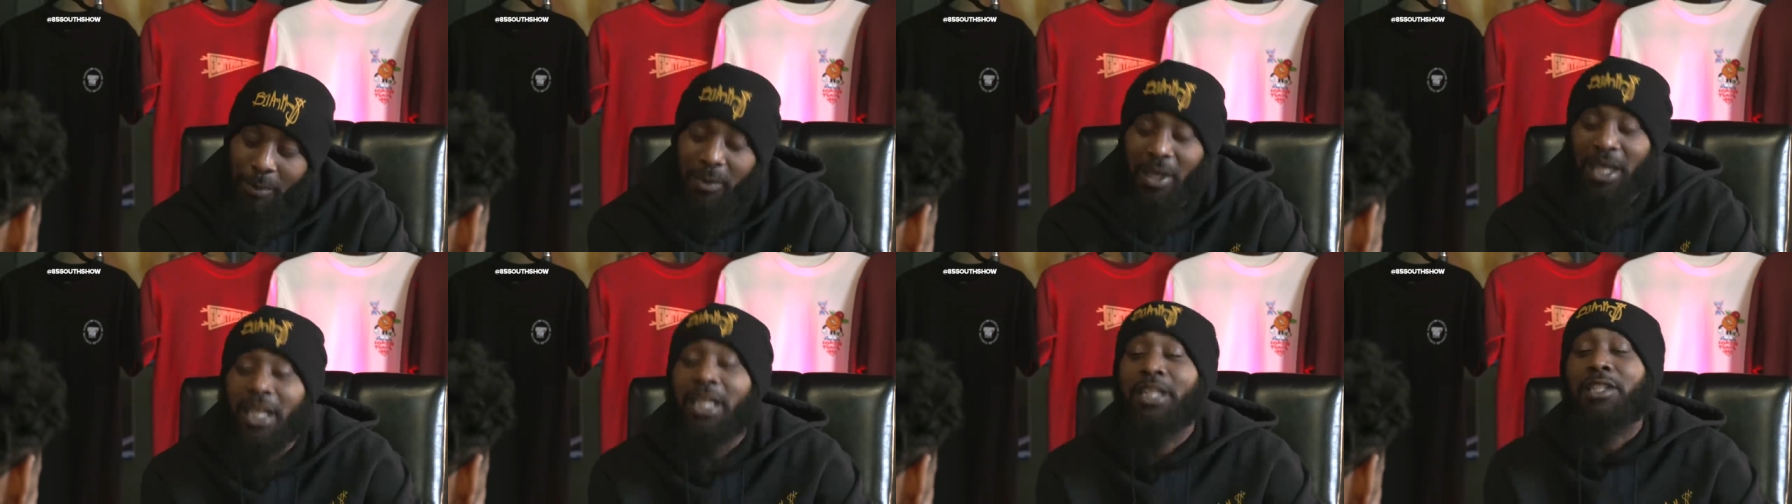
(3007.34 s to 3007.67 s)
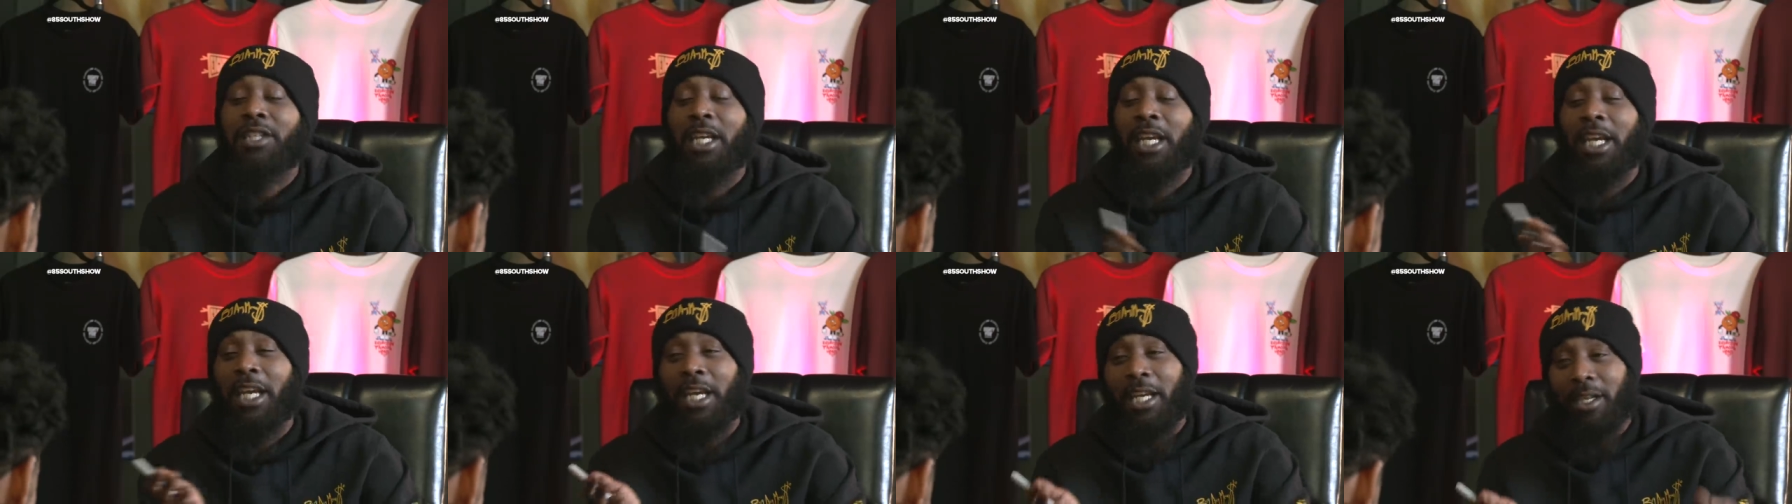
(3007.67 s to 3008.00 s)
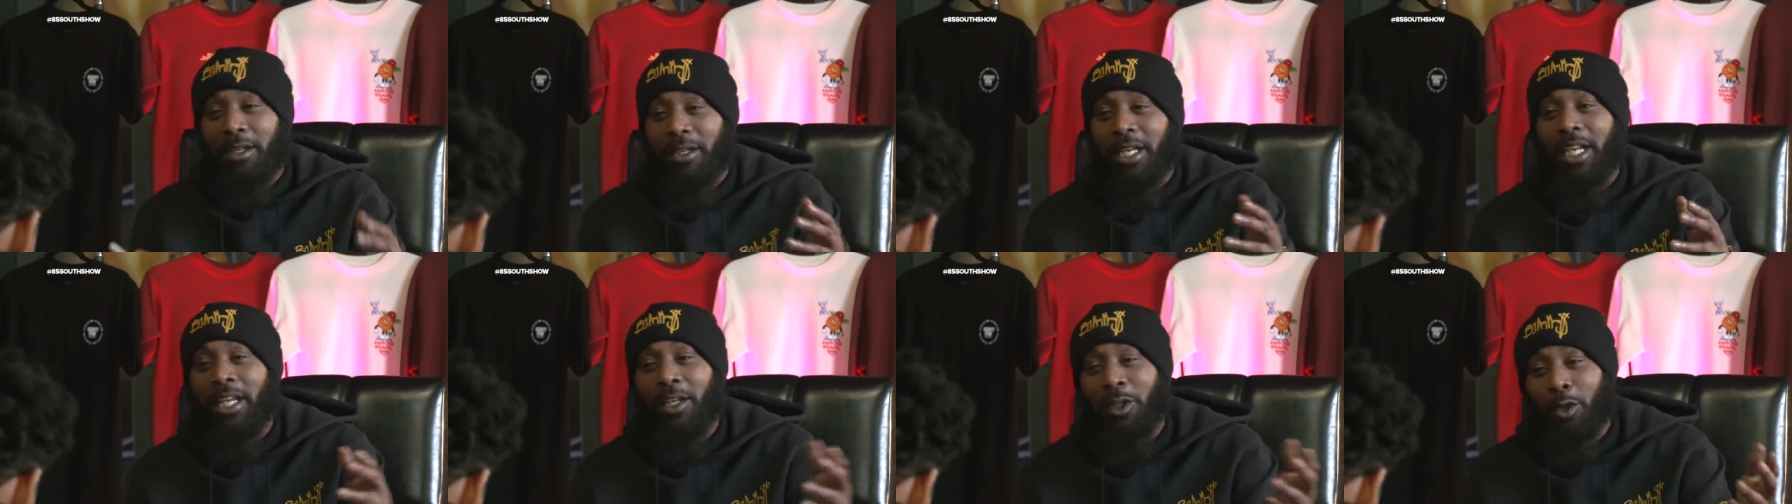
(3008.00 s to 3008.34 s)
I mean. His
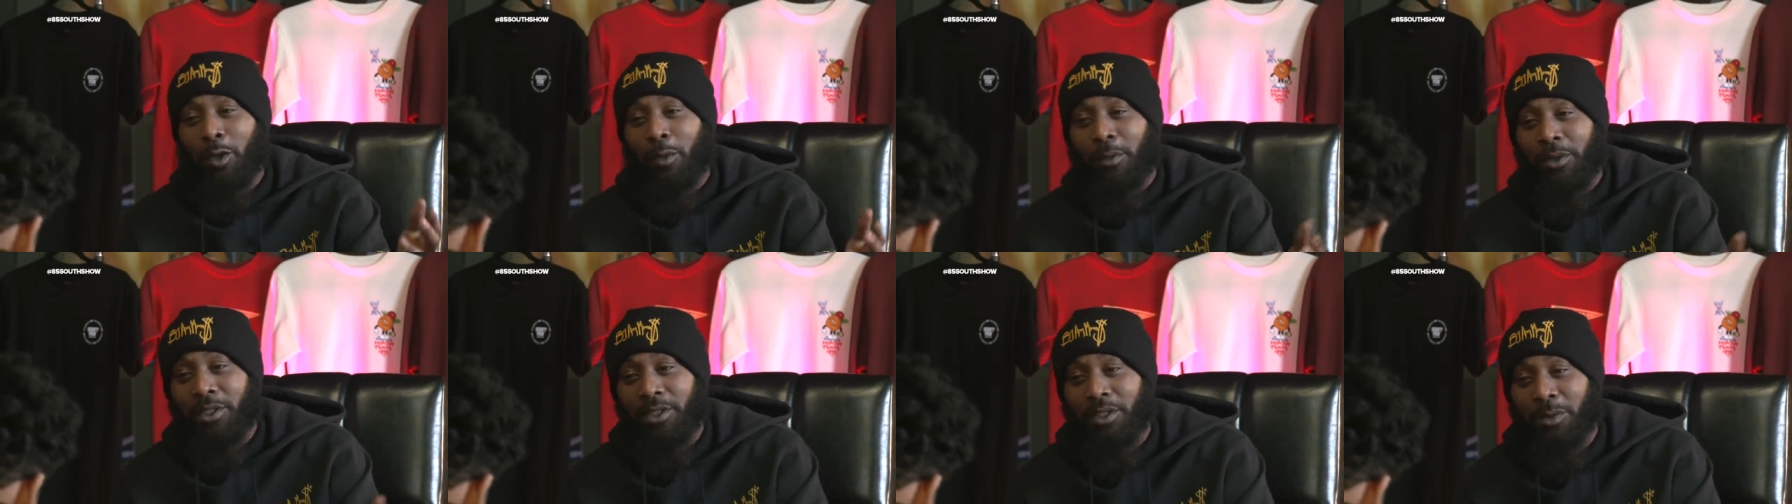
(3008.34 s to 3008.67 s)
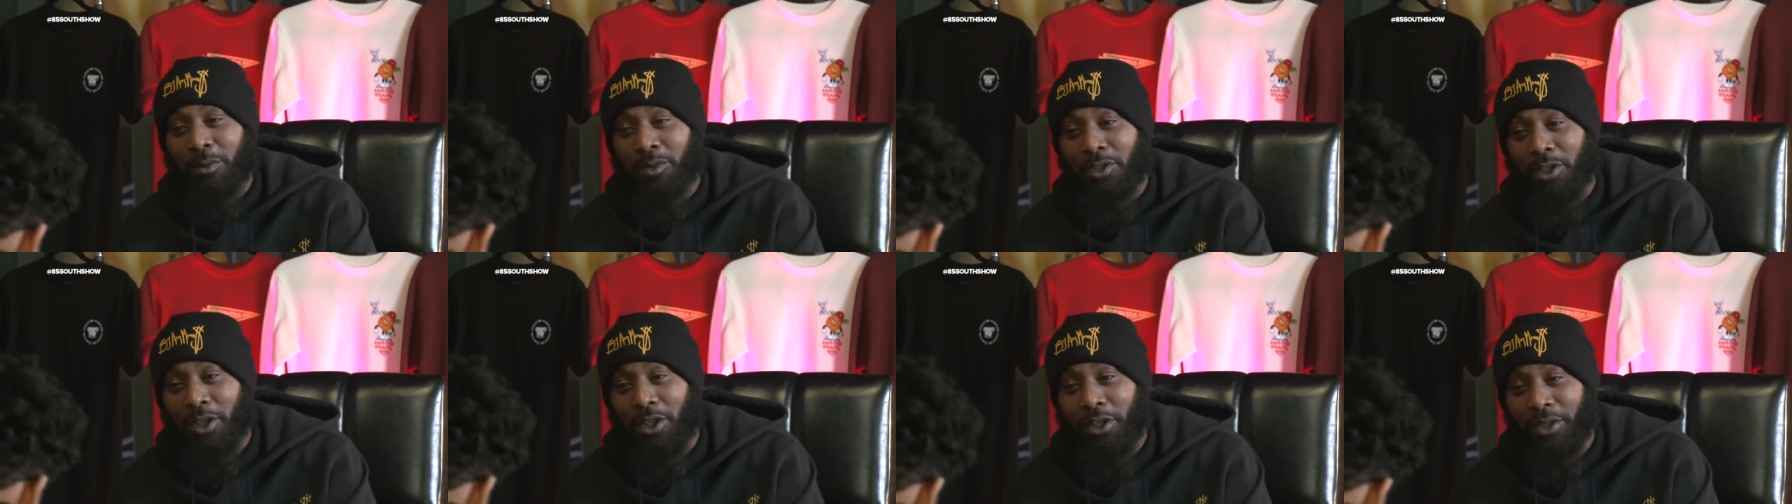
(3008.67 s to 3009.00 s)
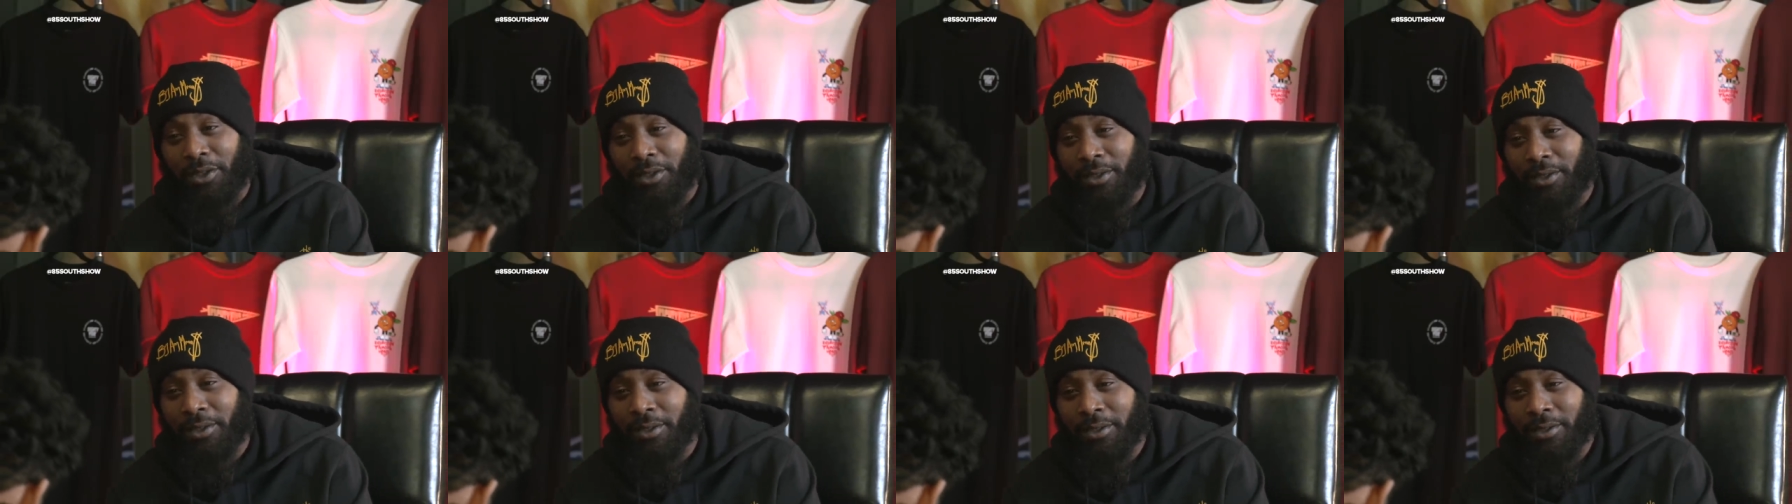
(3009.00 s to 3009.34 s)
hand. They humans. I'm
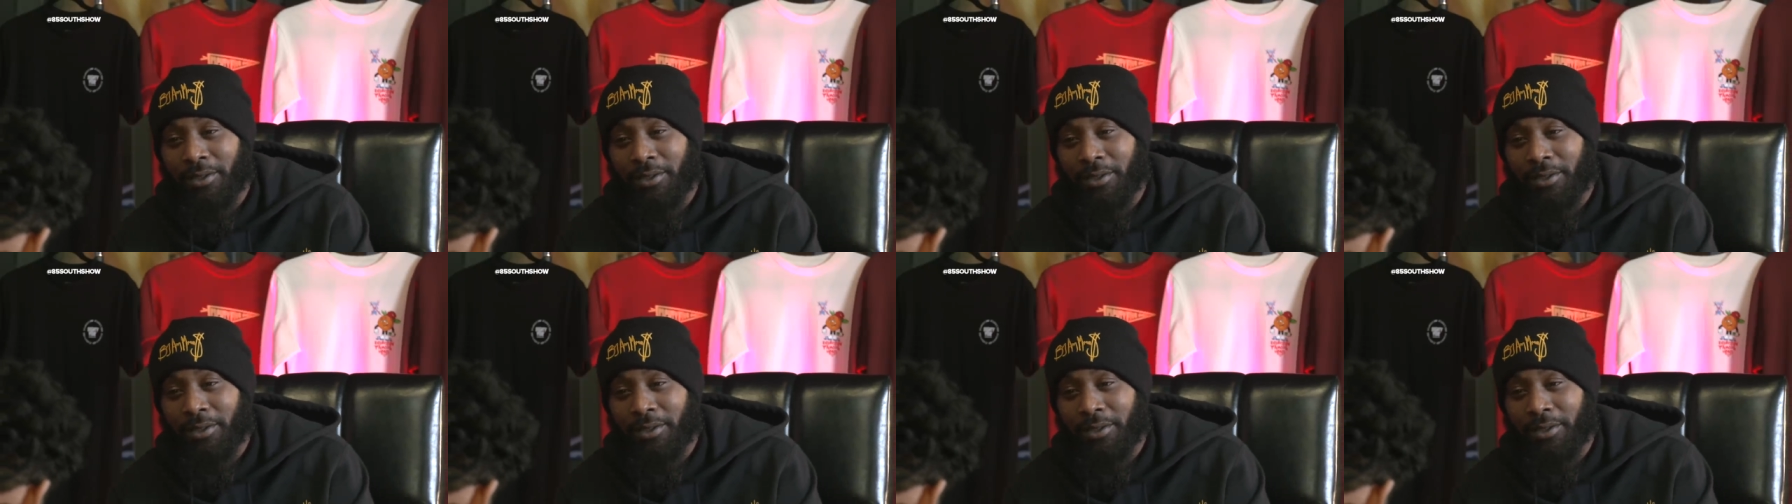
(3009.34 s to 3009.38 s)
sorry.